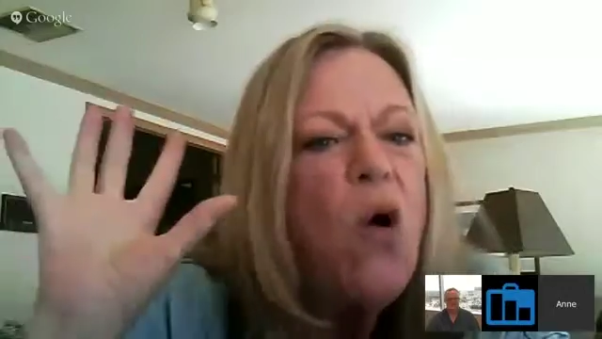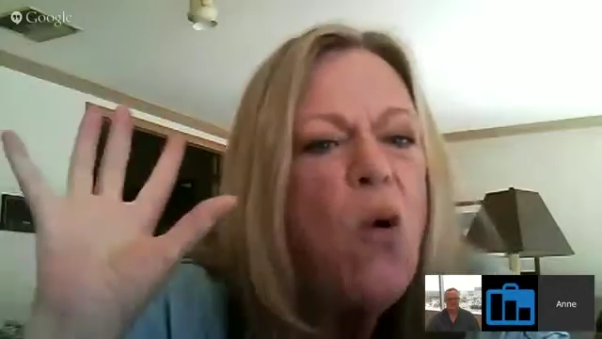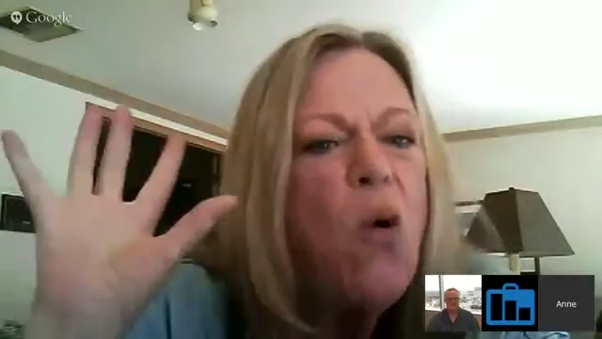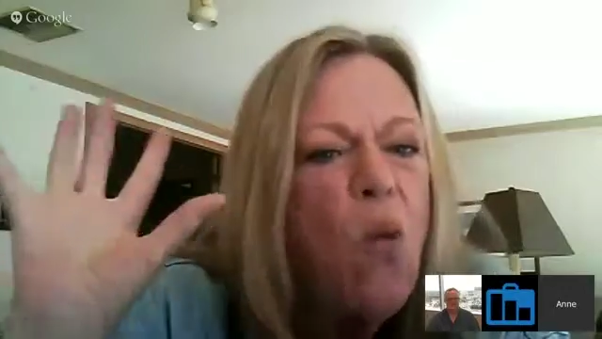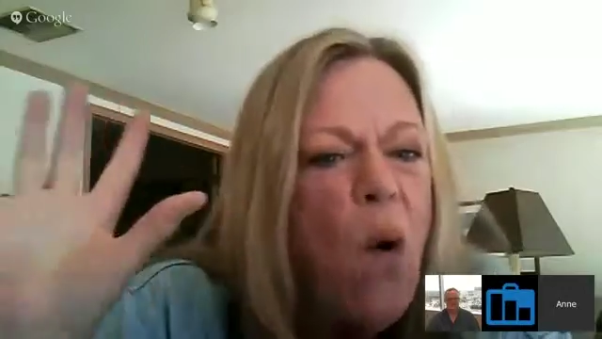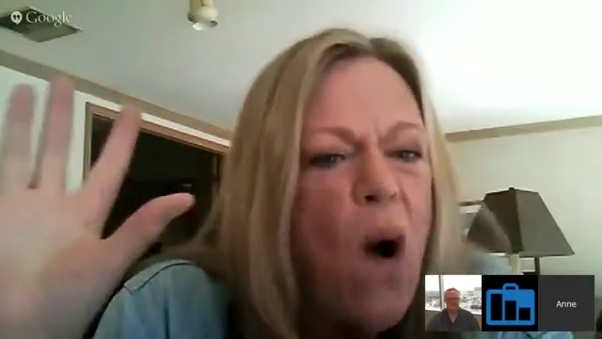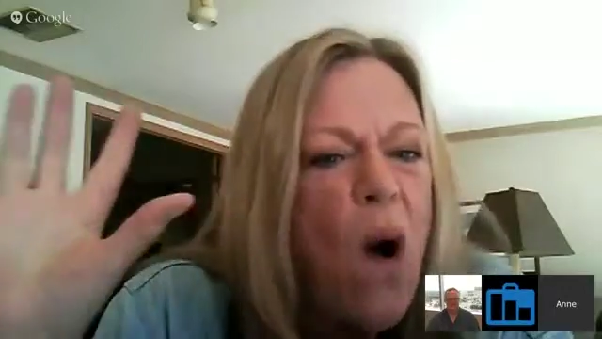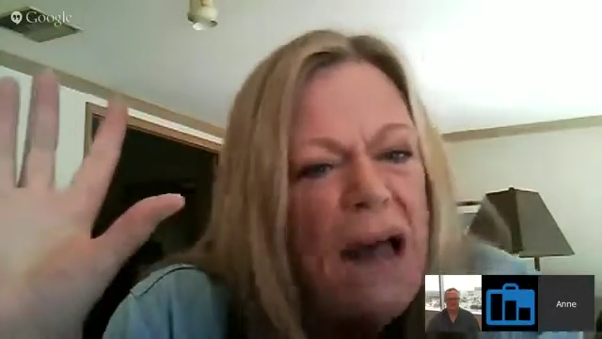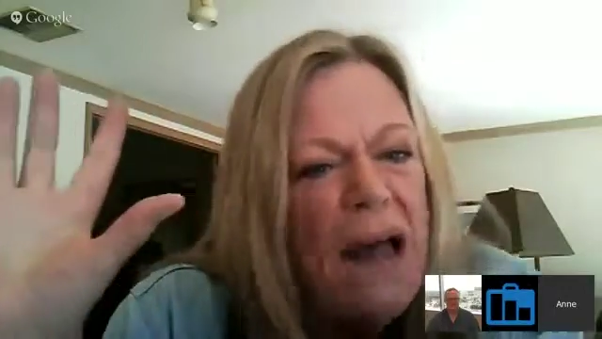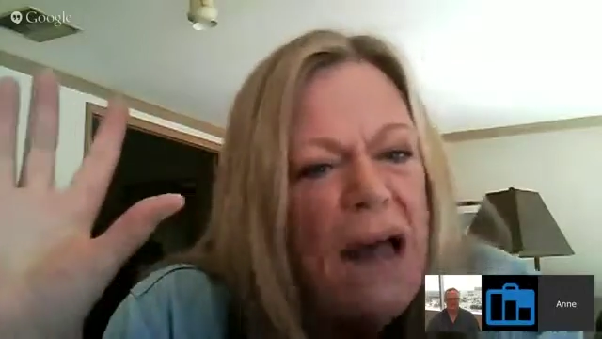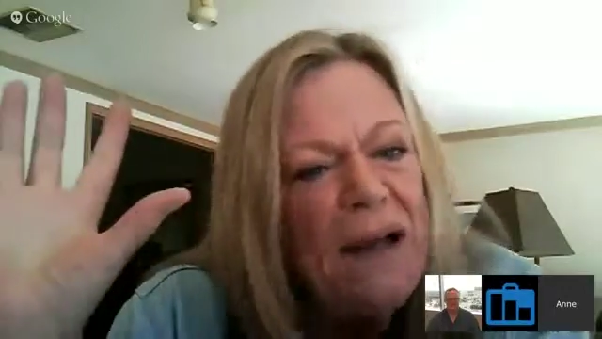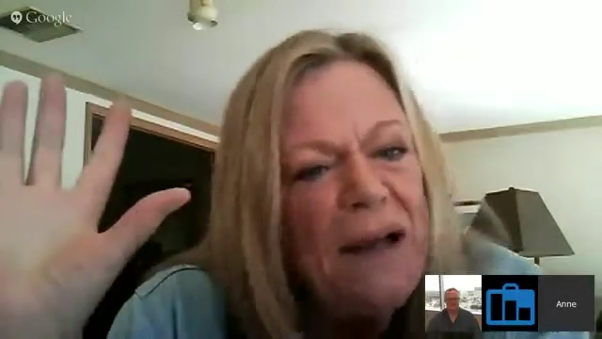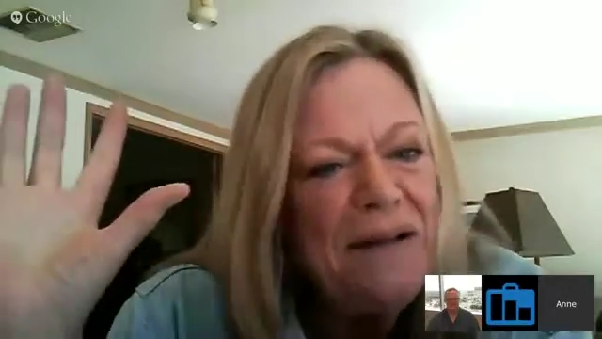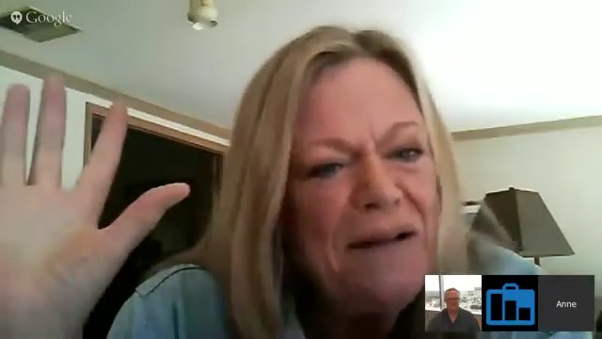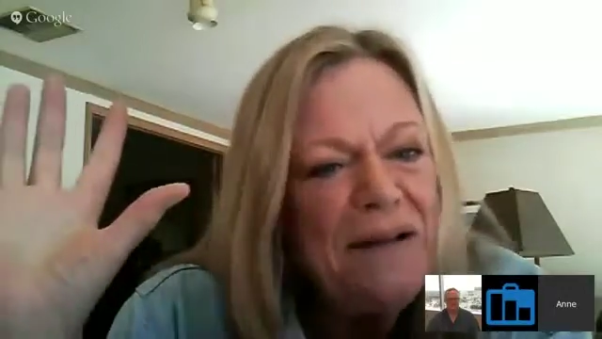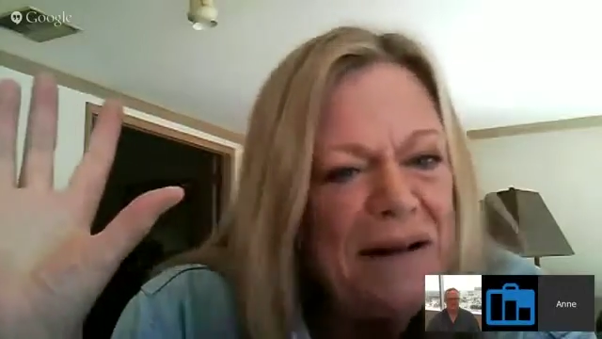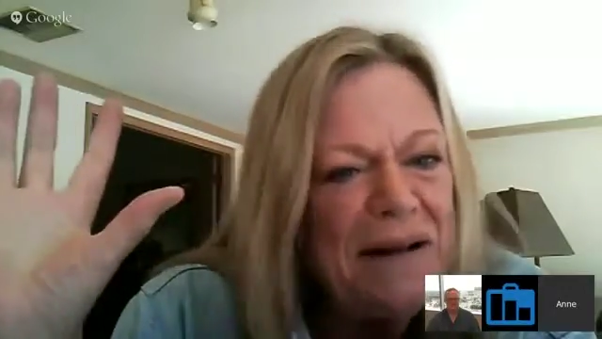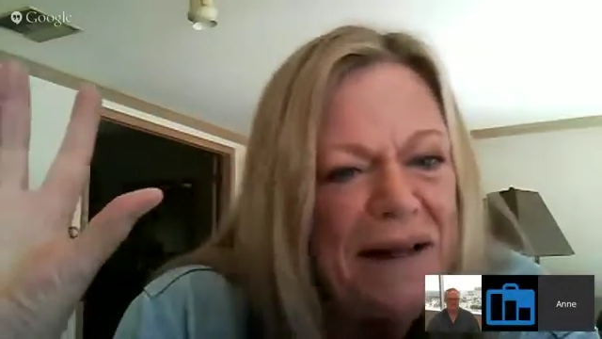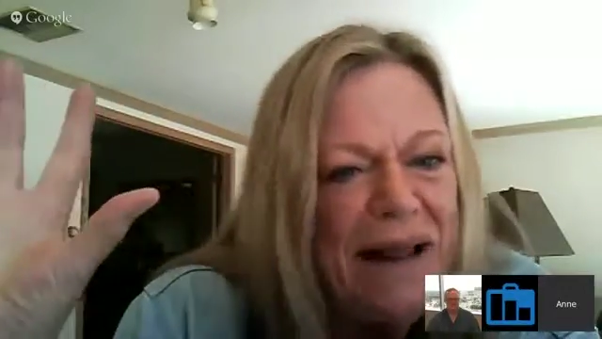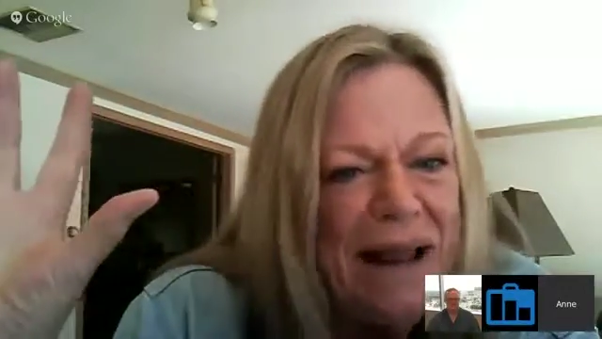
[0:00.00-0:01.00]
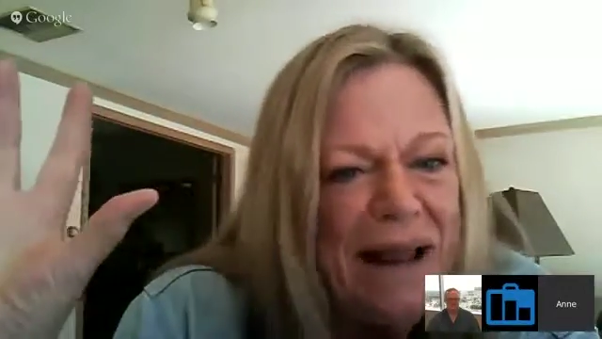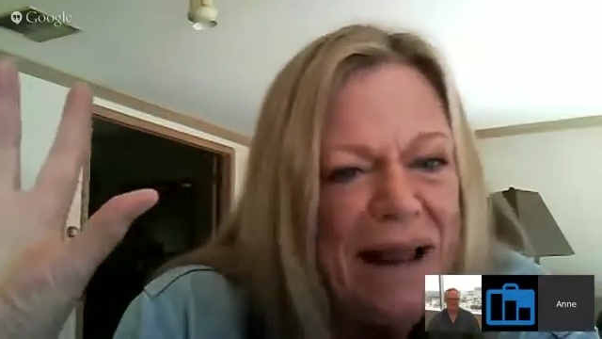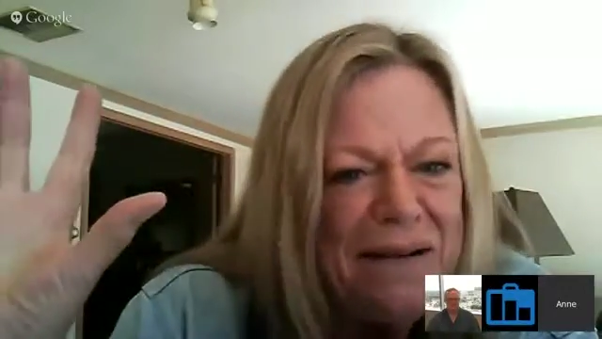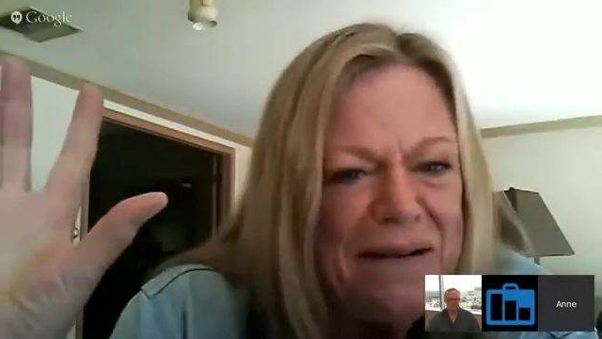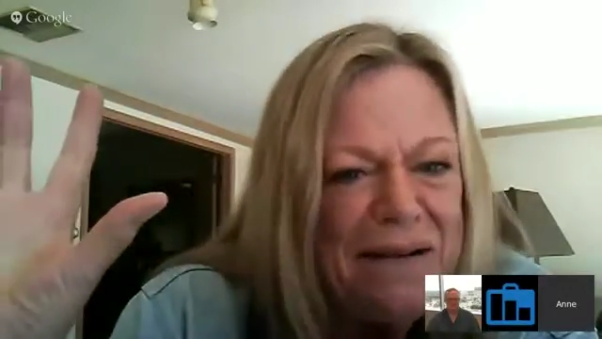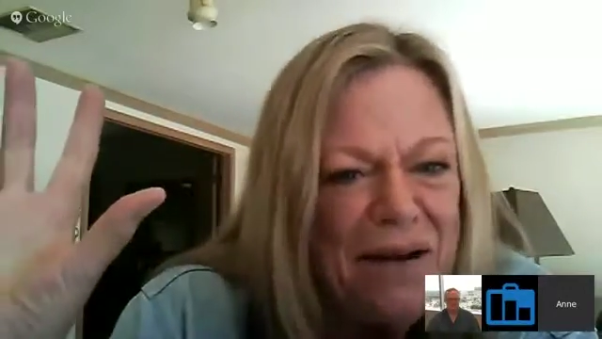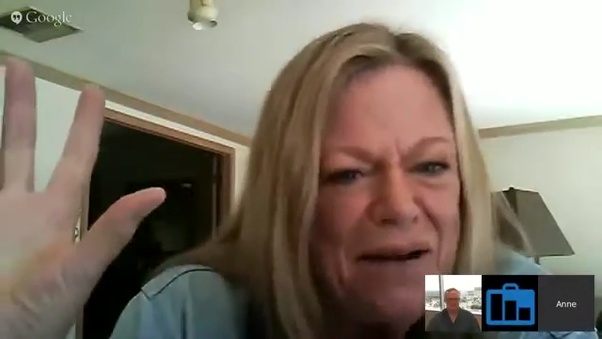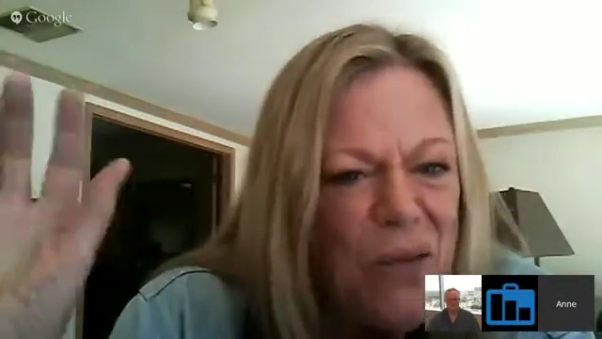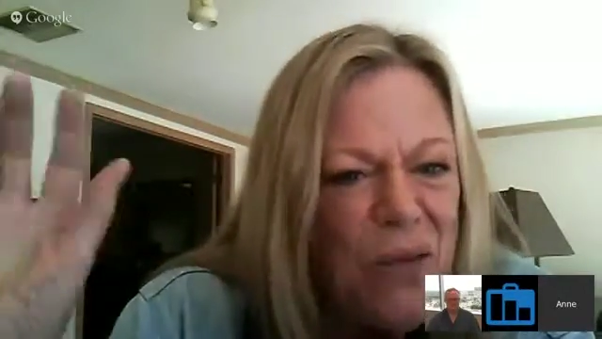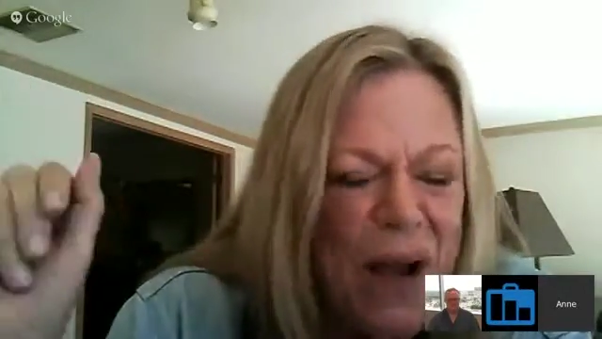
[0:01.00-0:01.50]
Wild
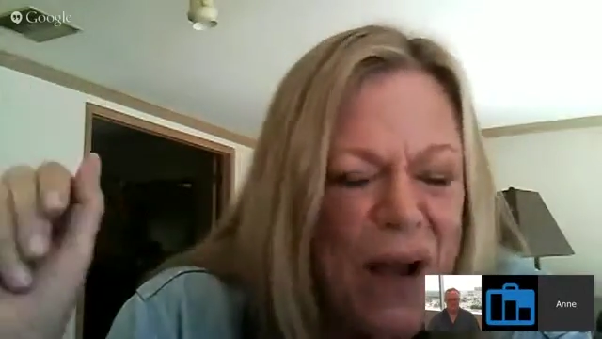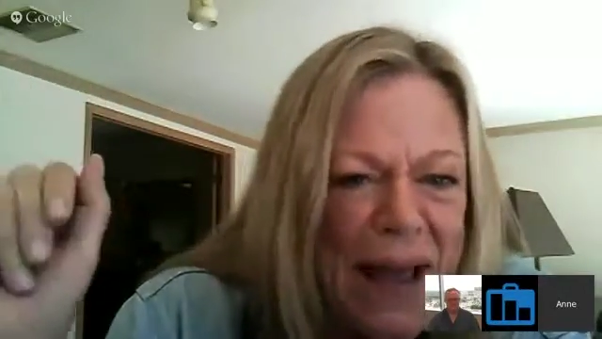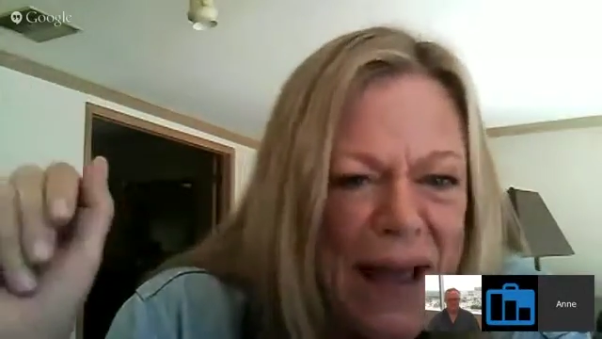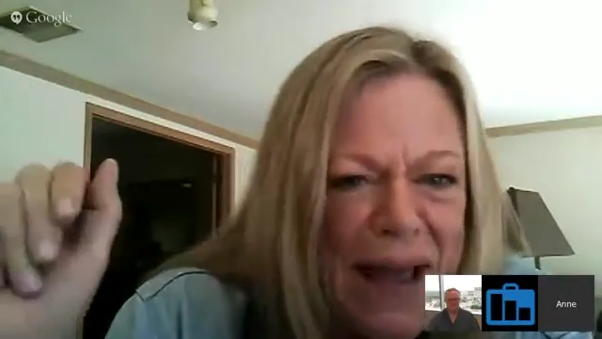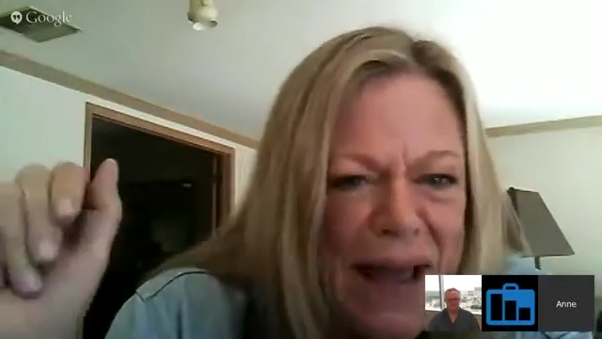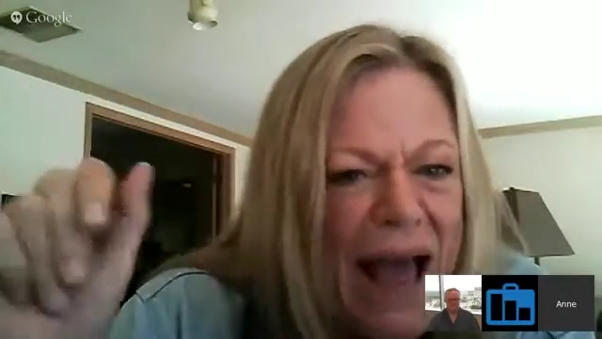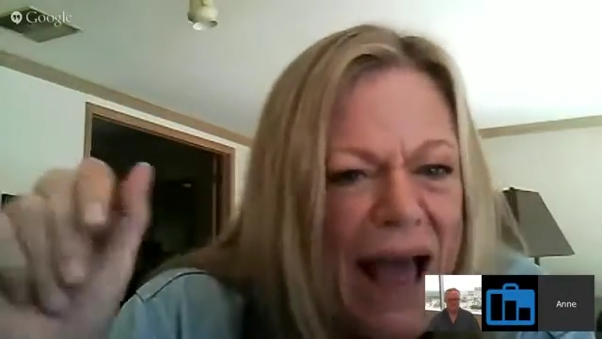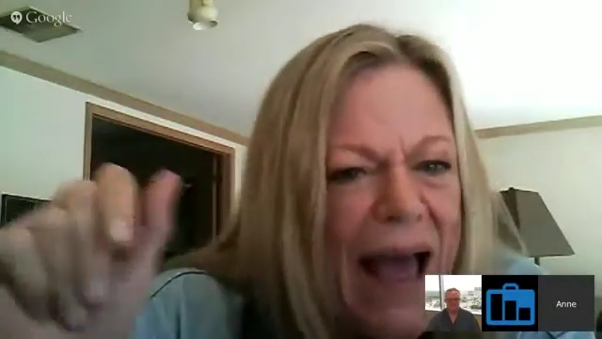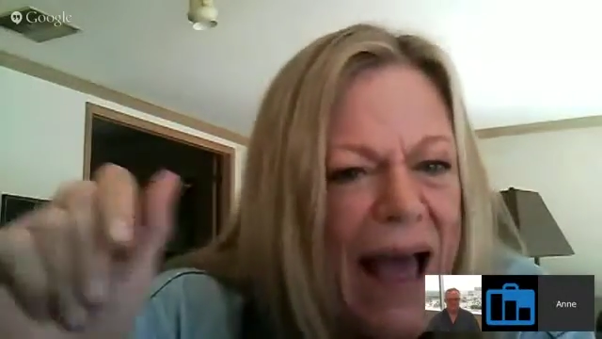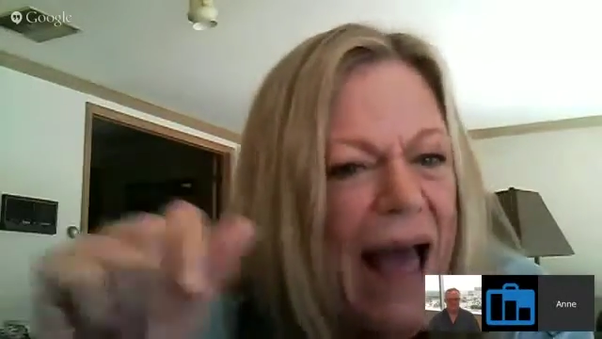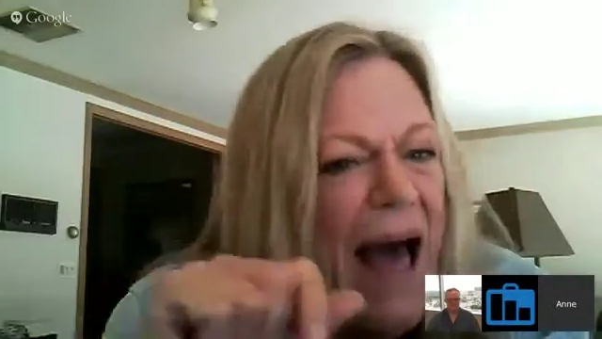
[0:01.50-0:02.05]
Atlantic Way.